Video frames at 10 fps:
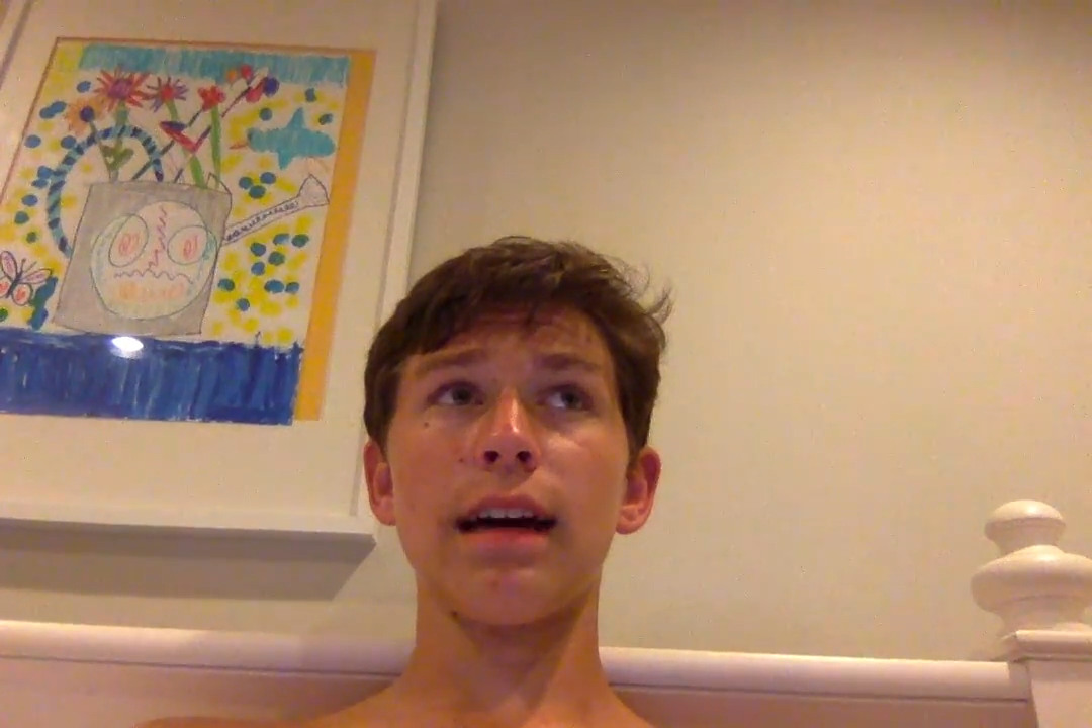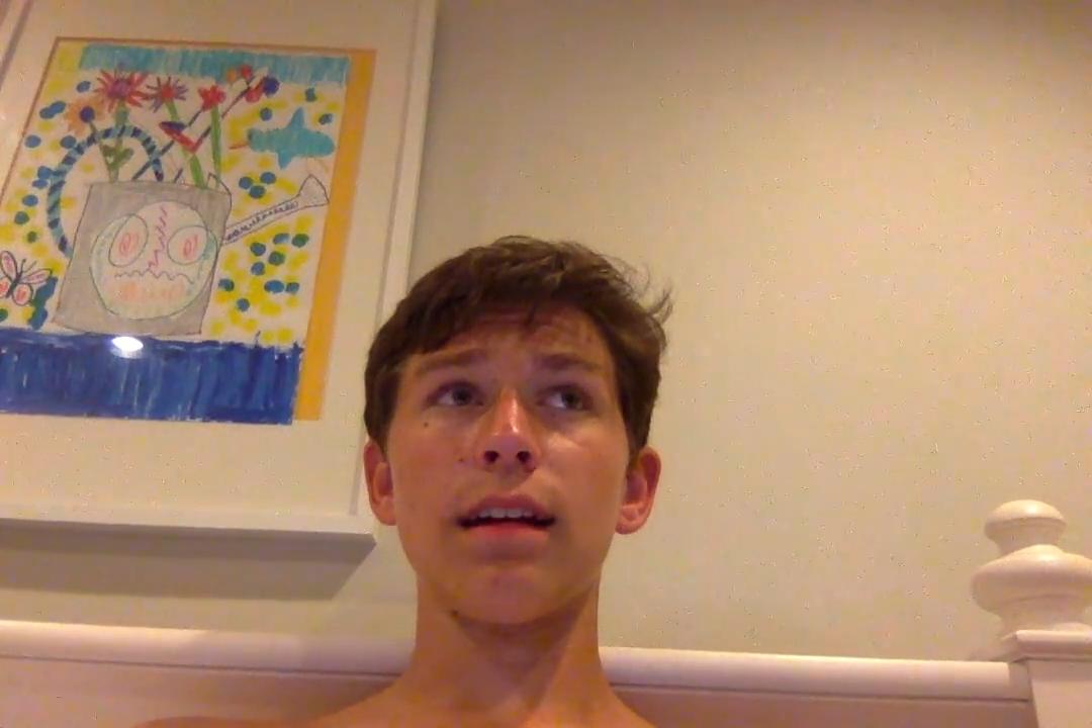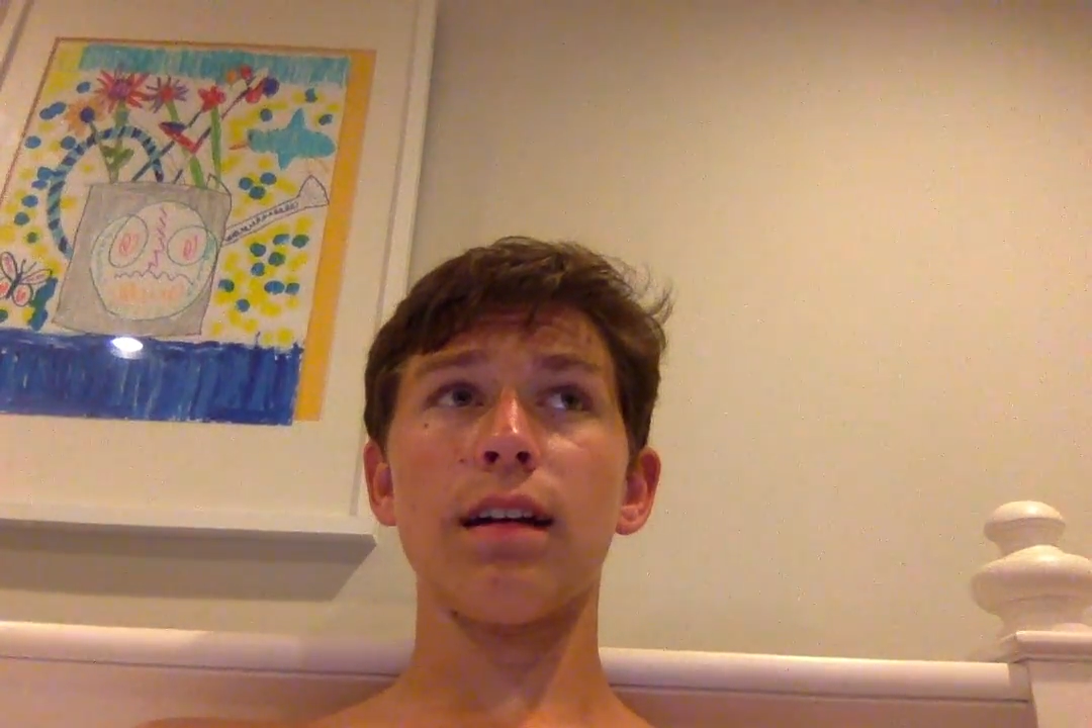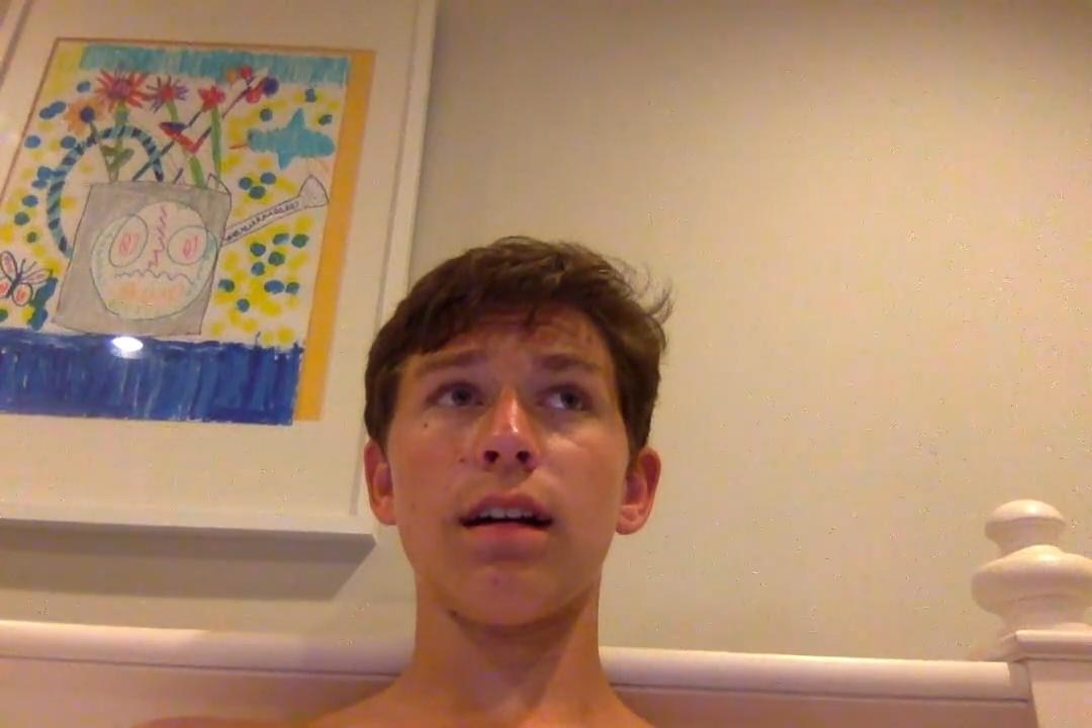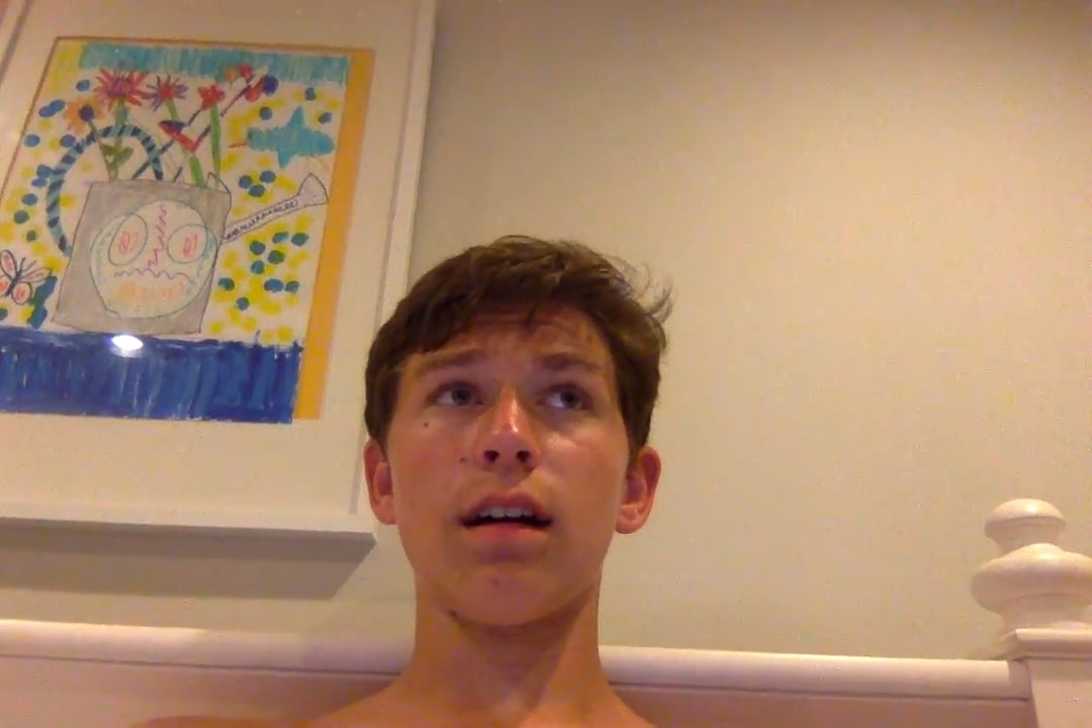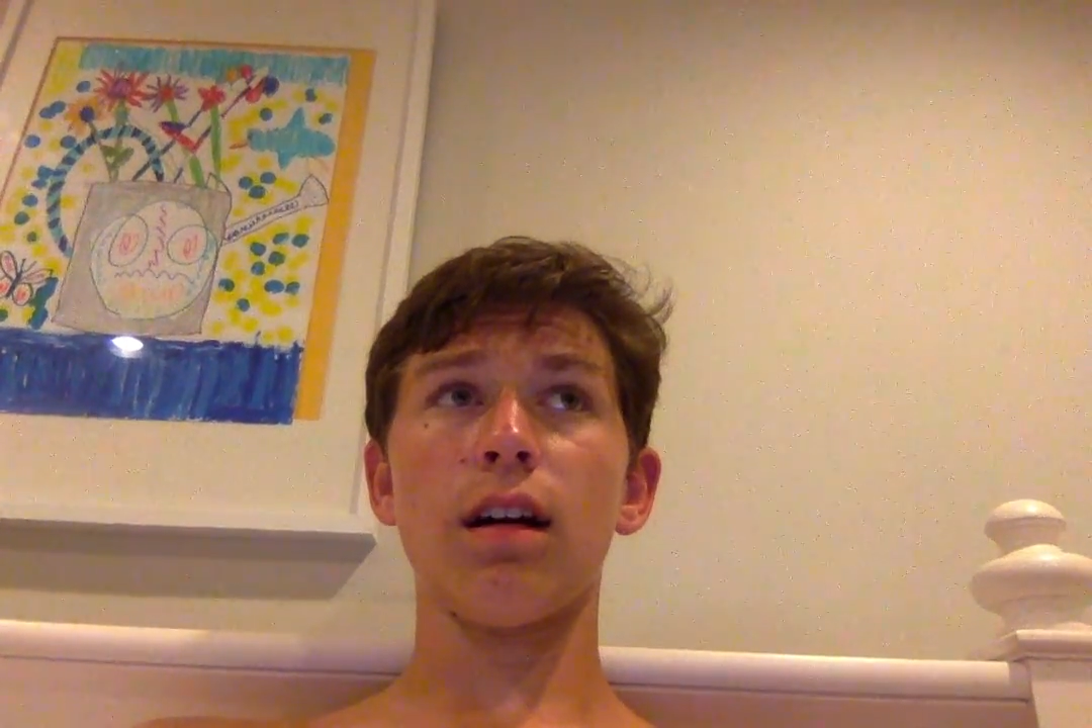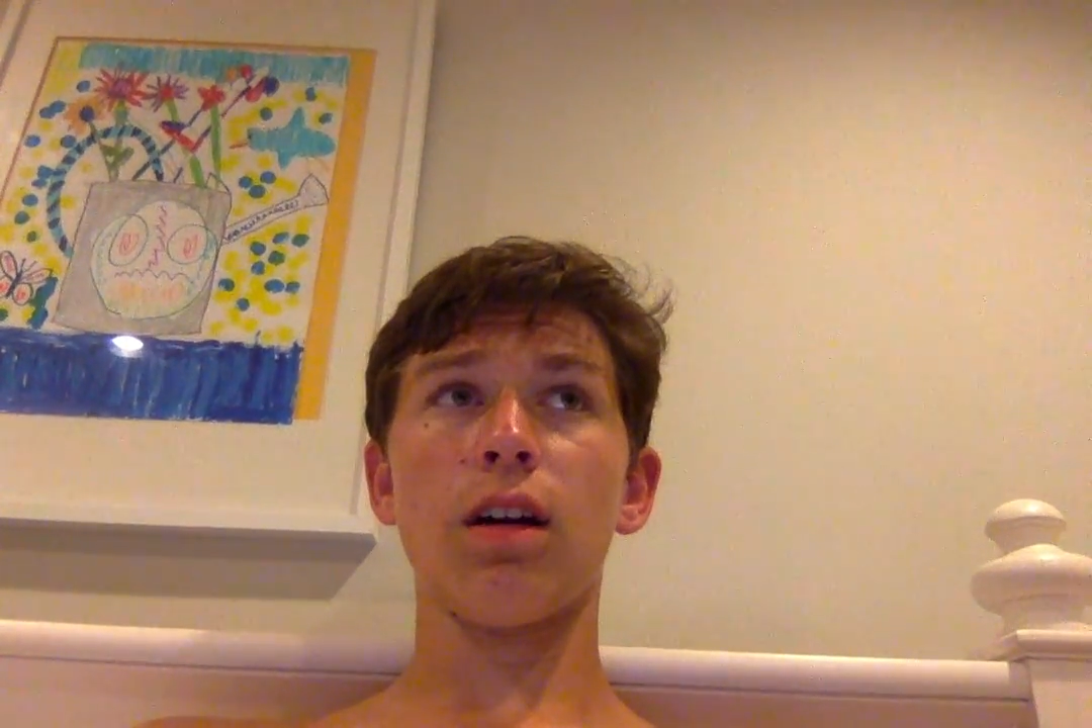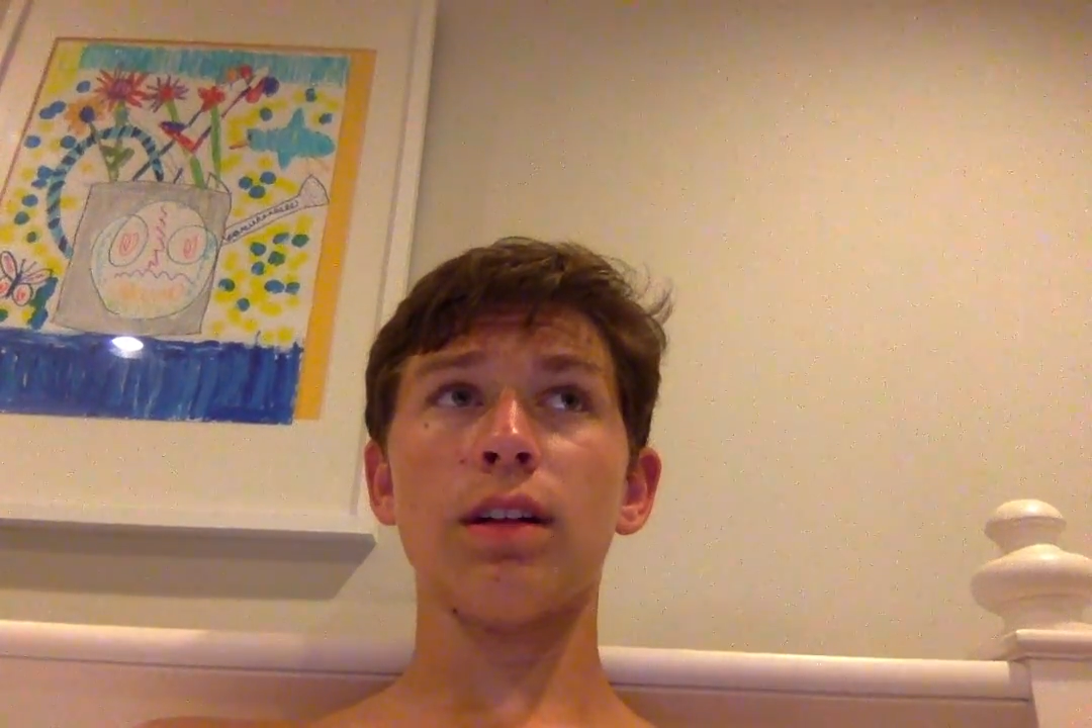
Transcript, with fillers: that uh,